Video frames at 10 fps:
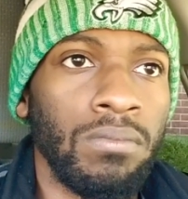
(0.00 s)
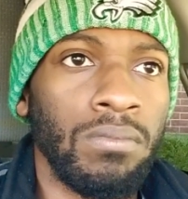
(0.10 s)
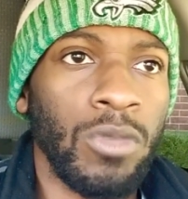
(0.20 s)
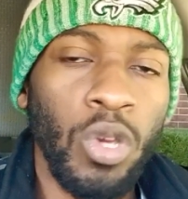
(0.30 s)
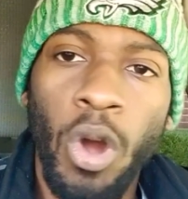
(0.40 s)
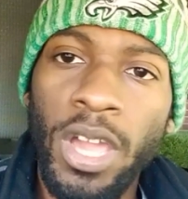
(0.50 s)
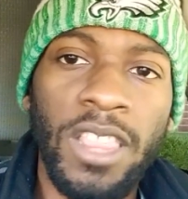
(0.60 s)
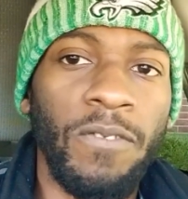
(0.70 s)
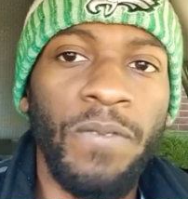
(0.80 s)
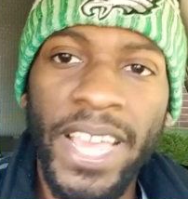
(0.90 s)
You're going to either
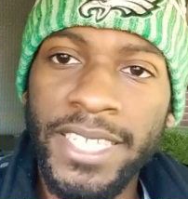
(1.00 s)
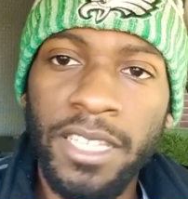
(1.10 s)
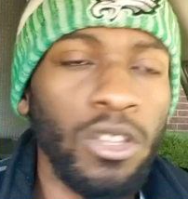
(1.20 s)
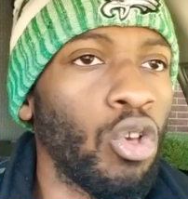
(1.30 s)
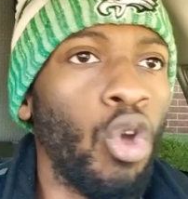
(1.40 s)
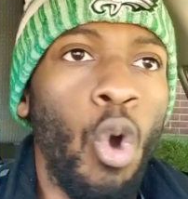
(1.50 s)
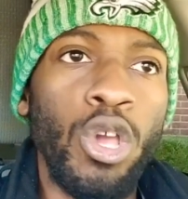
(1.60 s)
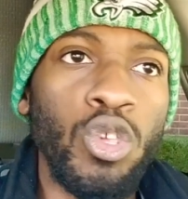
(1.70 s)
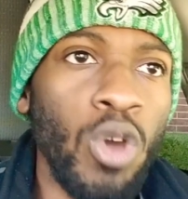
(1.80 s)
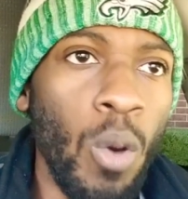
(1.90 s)
fix it or
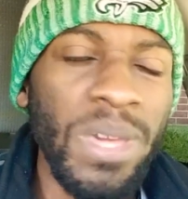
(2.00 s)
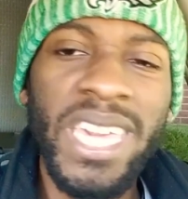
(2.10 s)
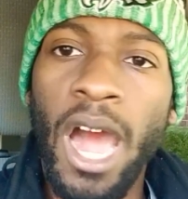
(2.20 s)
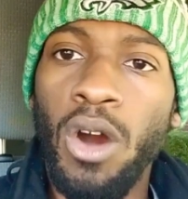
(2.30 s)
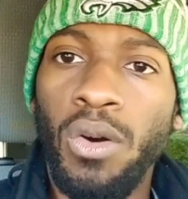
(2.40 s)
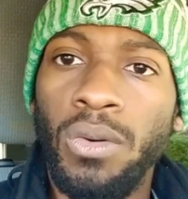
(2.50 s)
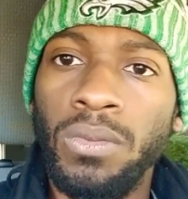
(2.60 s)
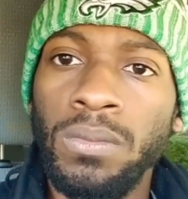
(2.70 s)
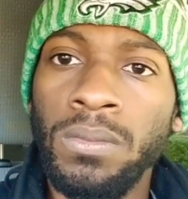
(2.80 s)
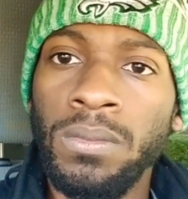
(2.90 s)
you're going to be gone.
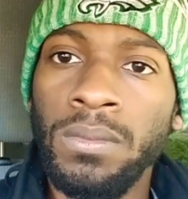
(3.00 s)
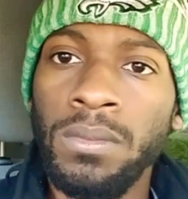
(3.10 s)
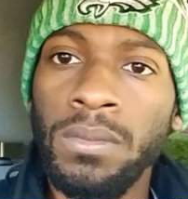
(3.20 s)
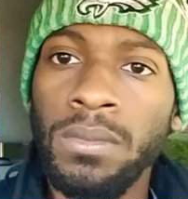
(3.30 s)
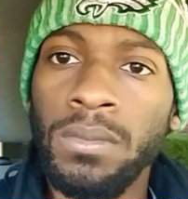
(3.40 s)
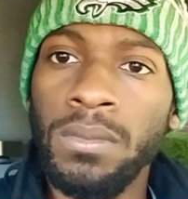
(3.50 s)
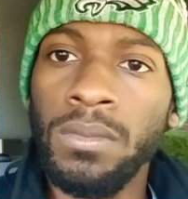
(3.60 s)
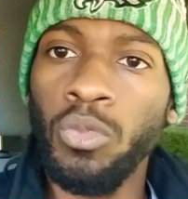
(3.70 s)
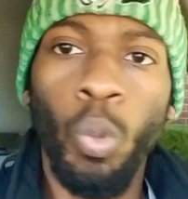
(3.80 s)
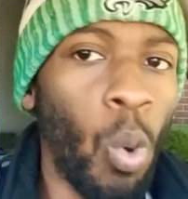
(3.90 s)

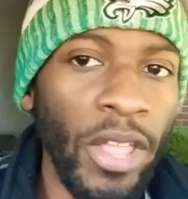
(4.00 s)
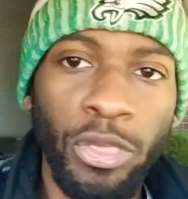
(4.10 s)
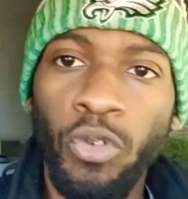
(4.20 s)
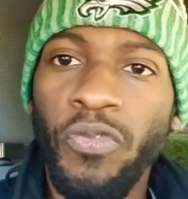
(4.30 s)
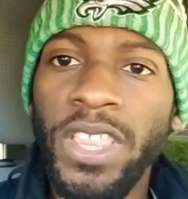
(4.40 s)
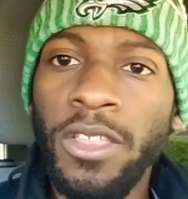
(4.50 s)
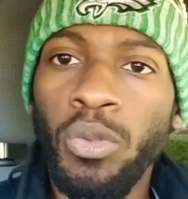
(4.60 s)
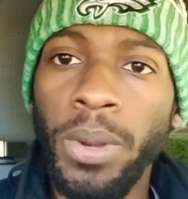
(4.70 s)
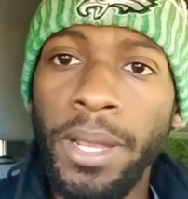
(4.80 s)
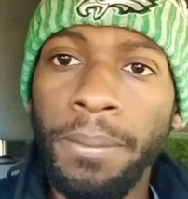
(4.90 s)
1 through
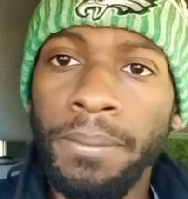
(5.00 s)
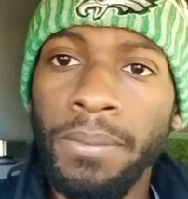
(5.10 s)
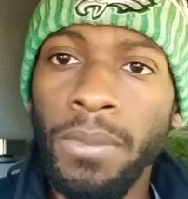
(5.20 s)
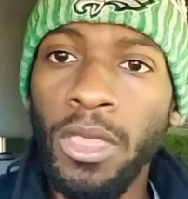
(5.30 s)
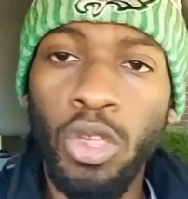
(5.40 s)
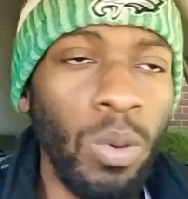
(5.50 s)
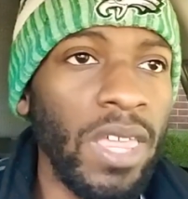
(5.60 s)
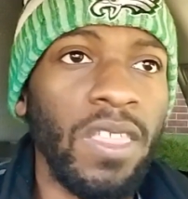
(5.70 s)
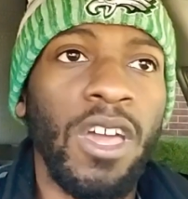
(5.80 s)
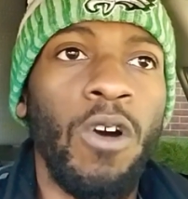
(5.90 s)
53. You
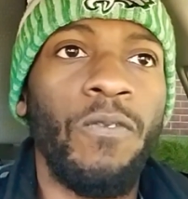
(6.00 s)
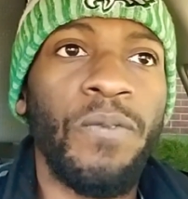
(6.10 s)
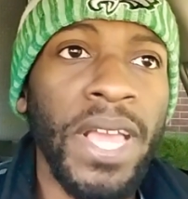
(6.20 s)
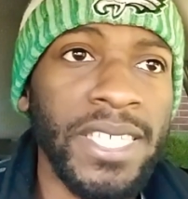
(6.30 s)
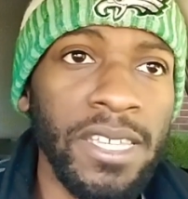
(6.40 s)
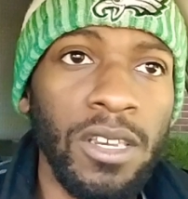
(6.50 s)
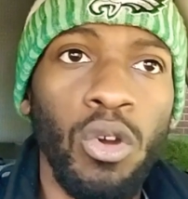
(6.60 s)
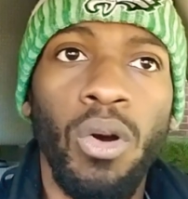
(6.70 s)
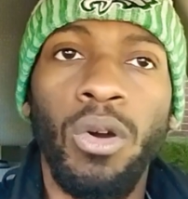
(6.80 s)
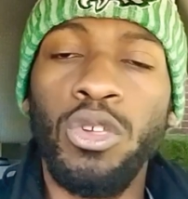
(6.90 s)
either going to fix it
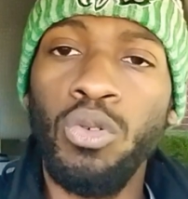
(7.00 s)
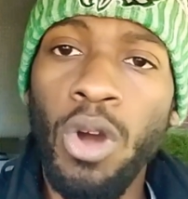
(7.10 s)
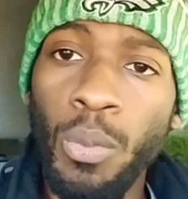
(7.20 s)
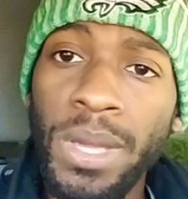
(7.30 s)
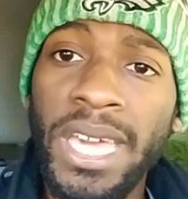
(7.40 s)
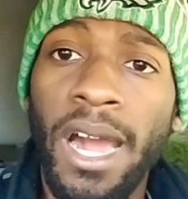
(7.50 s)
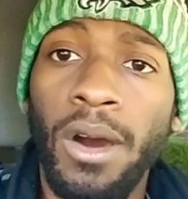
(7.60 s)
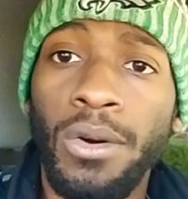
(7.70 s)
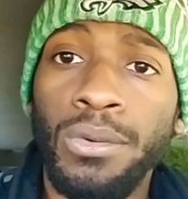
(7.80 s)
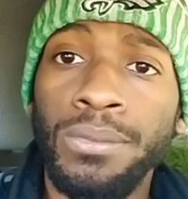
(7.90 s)
or you going to be gone.